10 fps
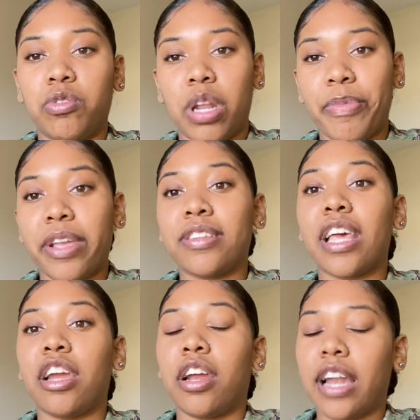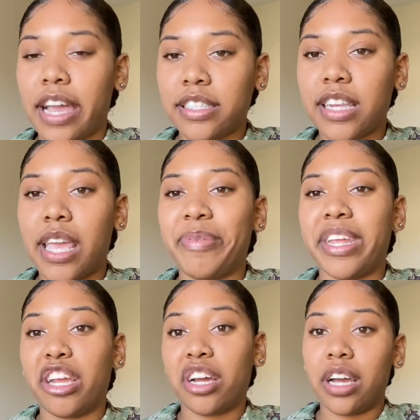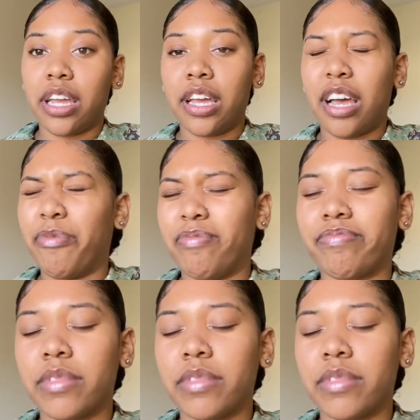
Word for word: They make you say your last name and then your hunt um